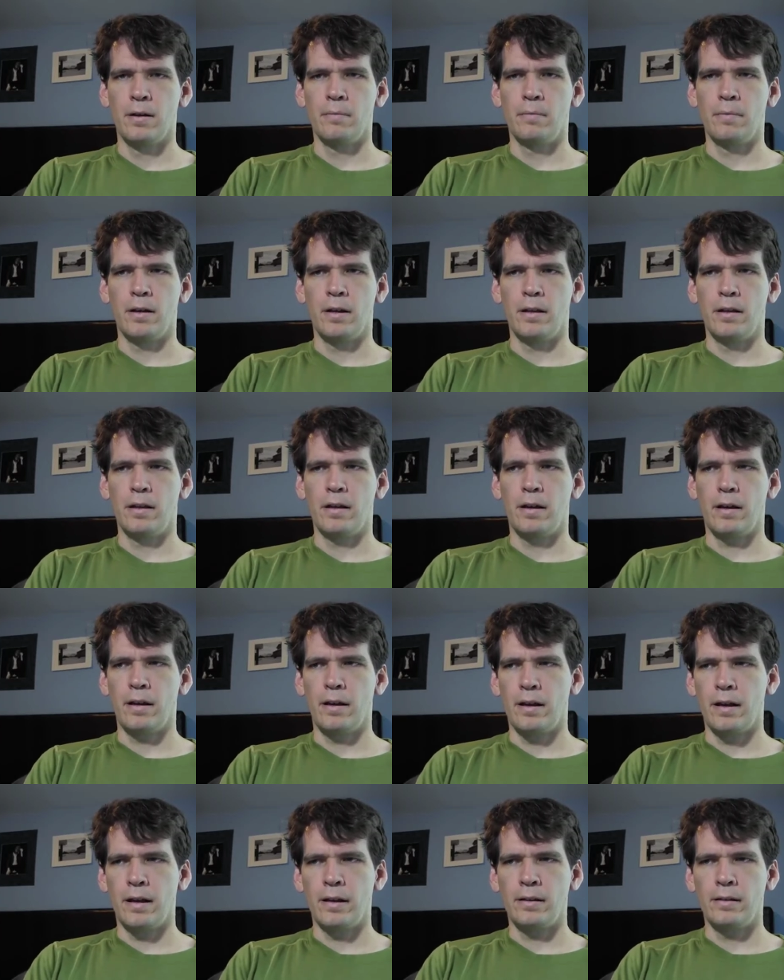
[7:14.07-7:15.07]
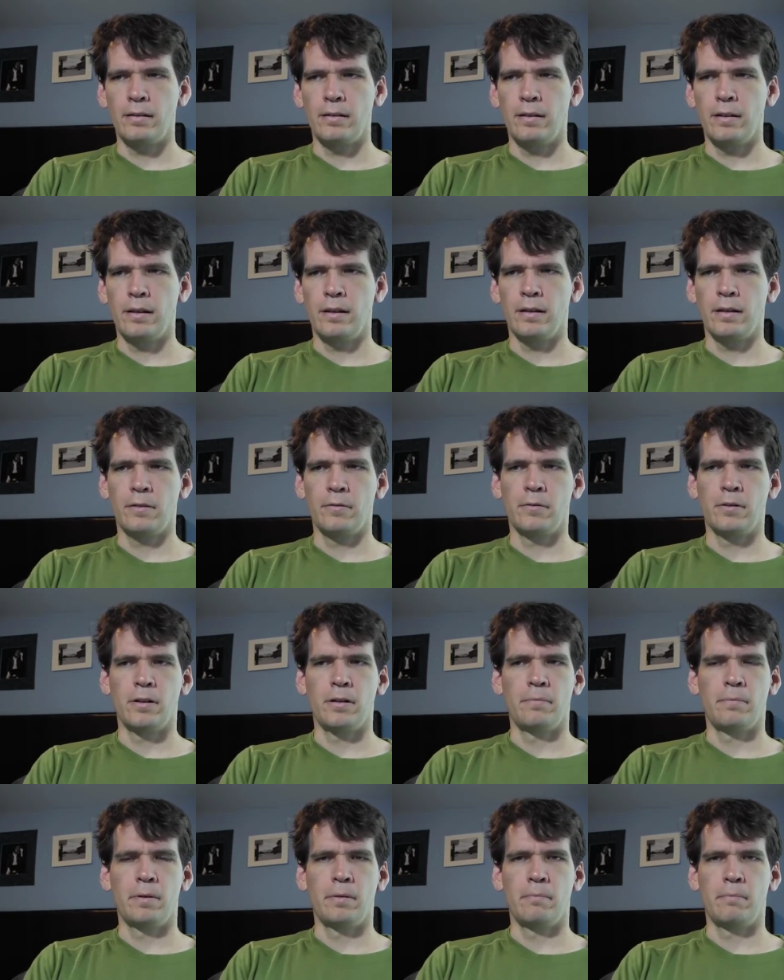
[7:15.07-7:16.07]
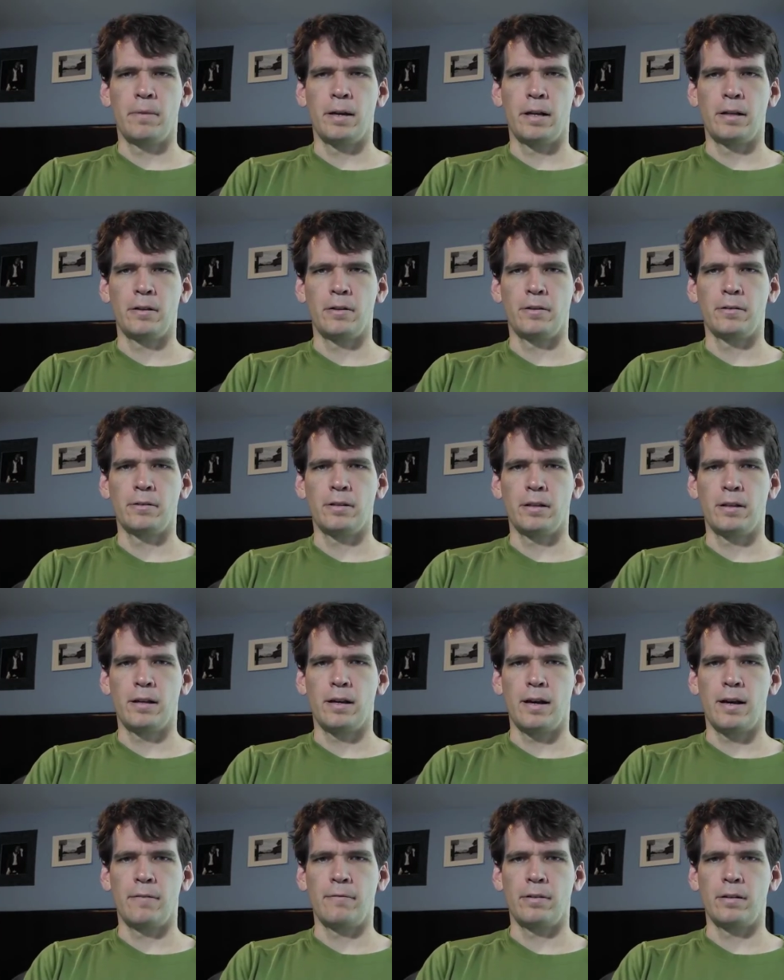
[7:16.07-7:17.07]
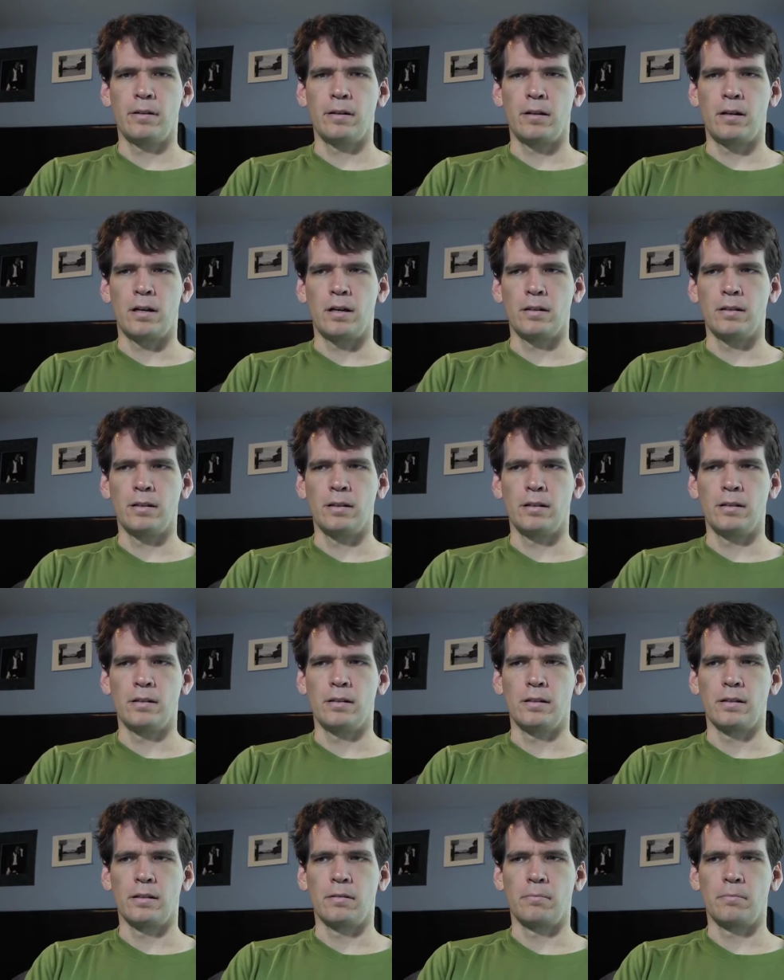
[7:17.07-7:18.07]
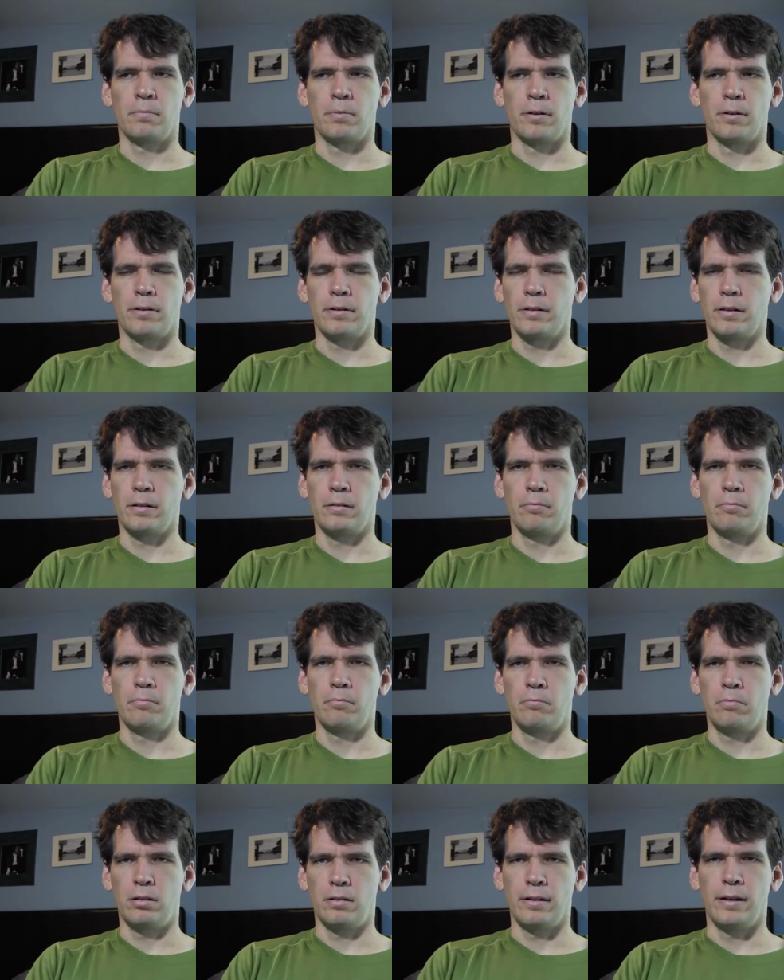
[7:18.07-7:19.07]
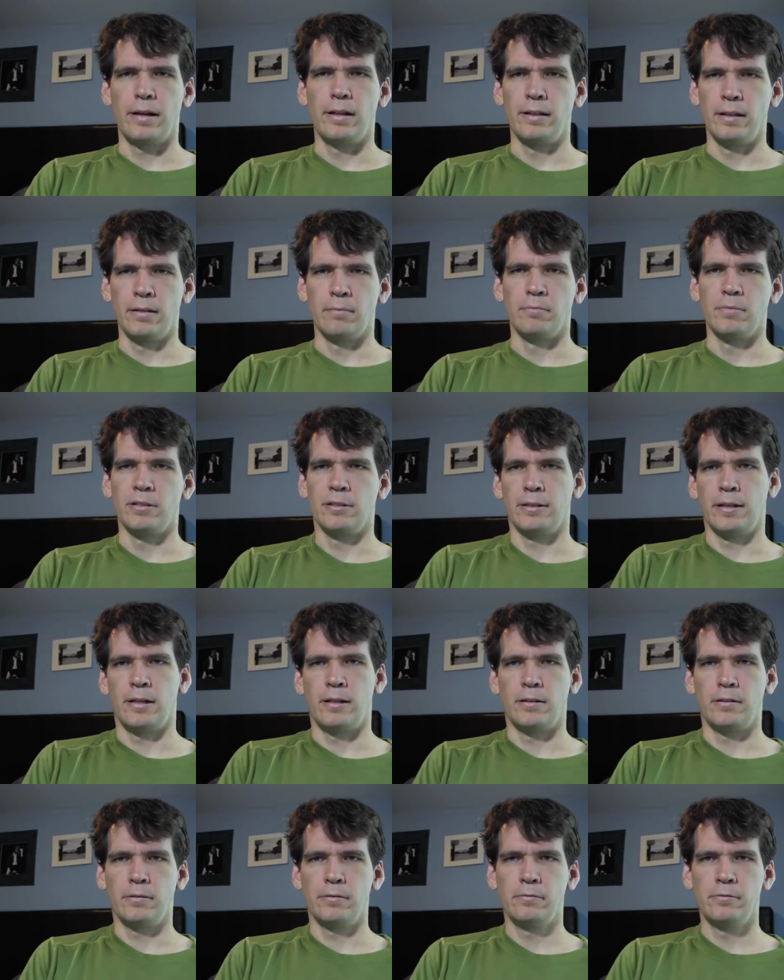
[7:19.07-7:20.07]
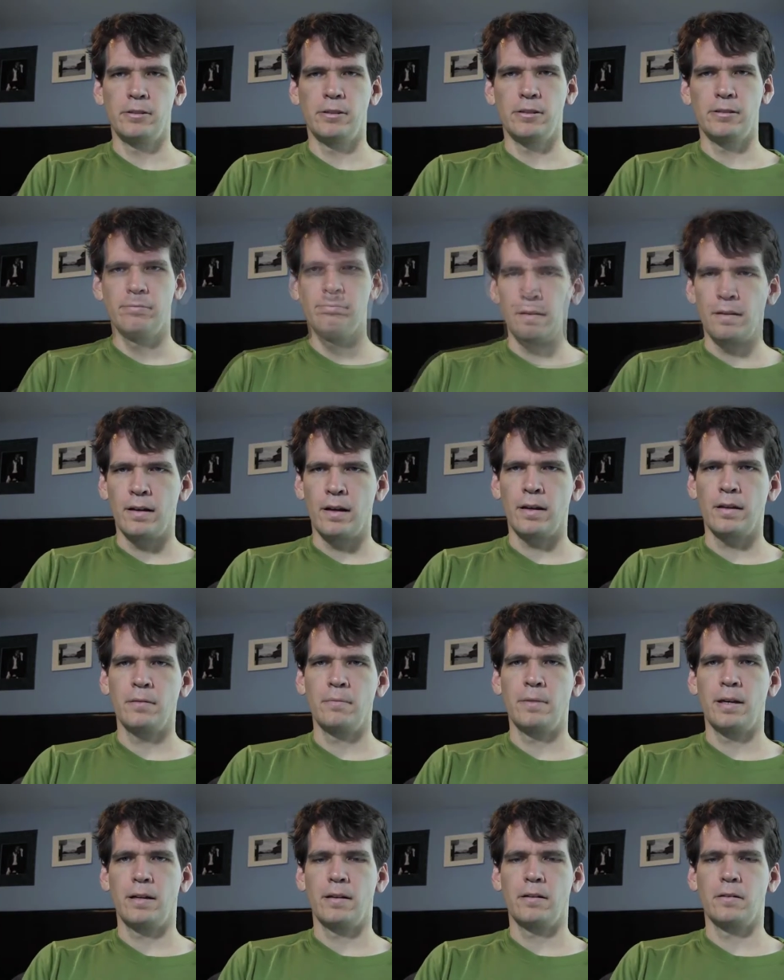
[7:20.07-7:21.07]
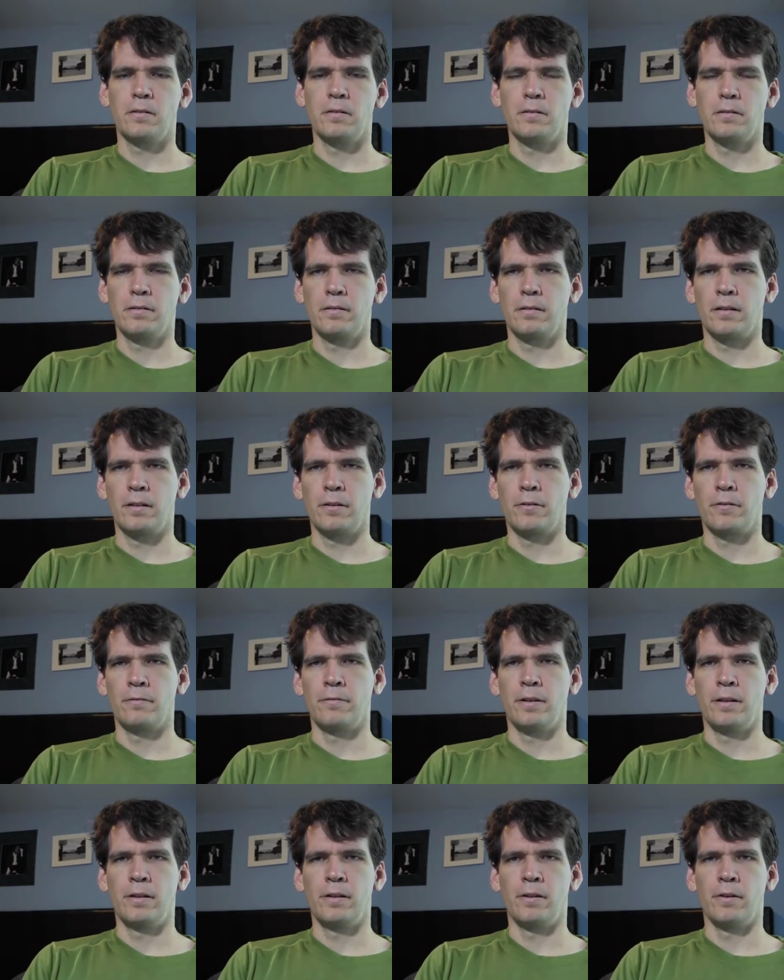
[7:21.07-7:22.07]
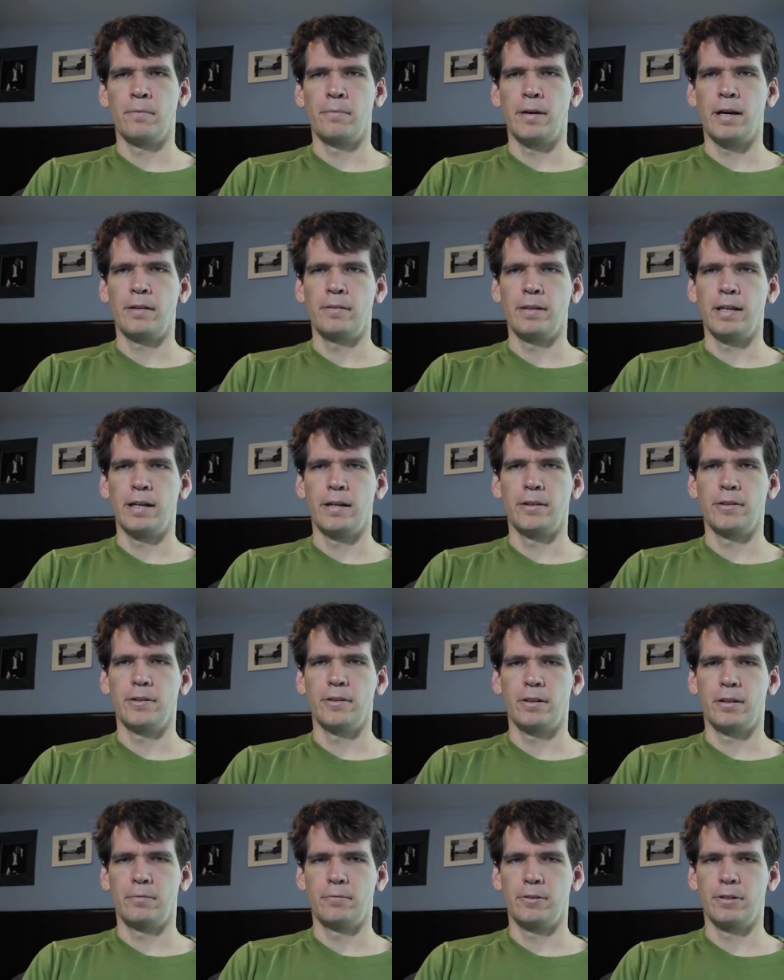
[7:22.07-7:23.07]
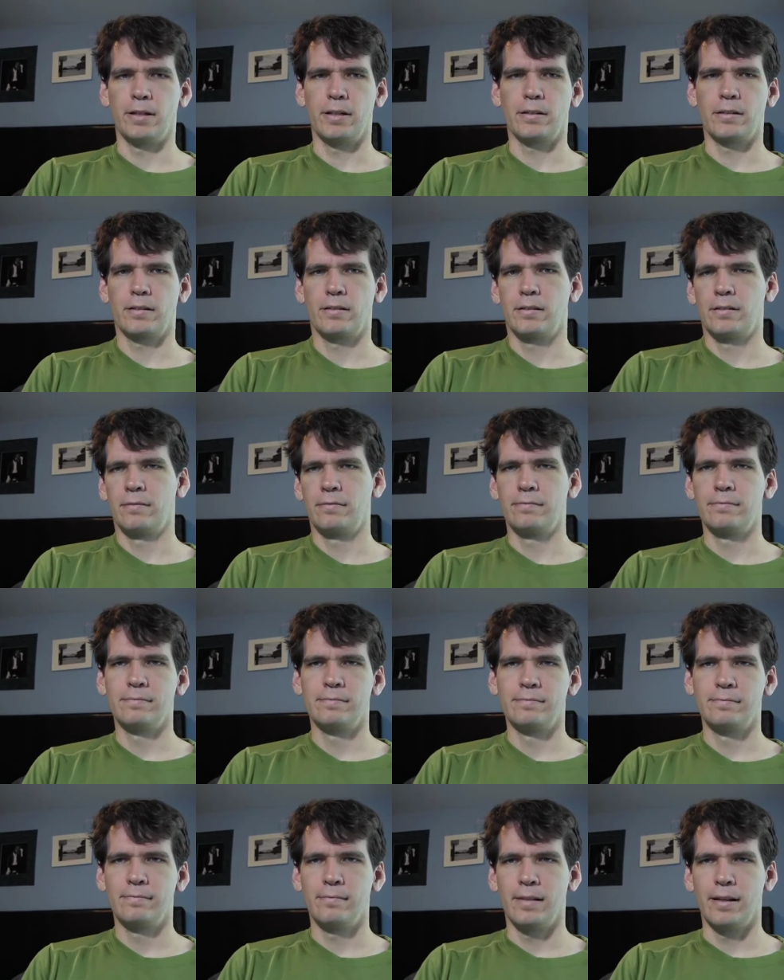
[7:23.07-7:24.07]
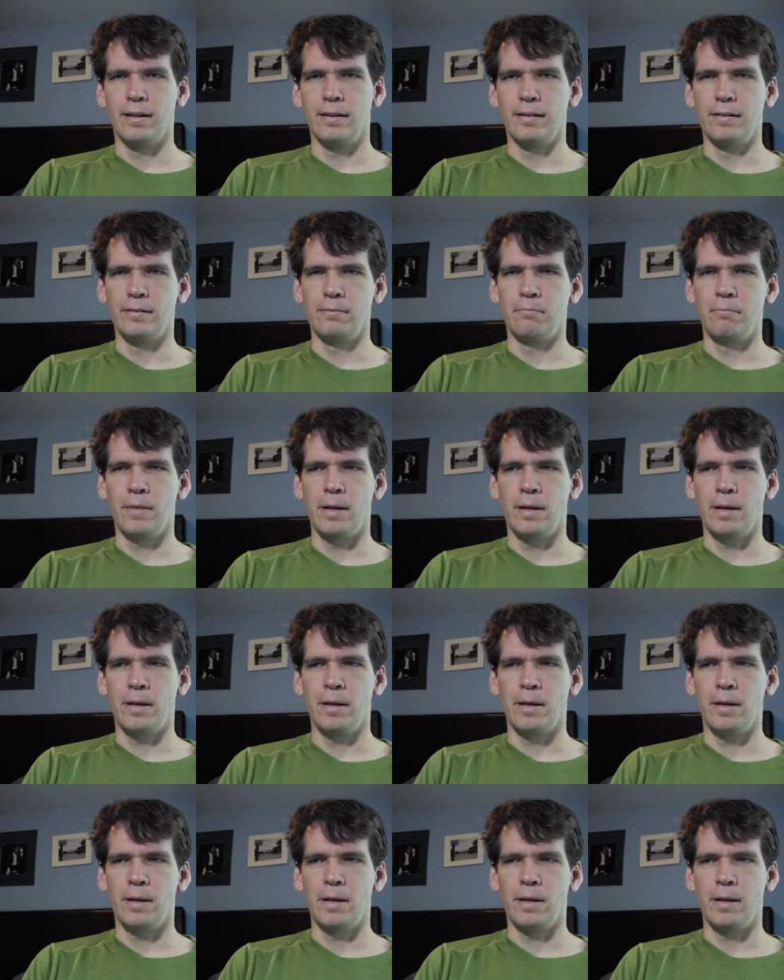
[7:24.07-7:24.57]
but I think it would have been better to have an autistic person play themselves. I could make a whole nother video about that subject, and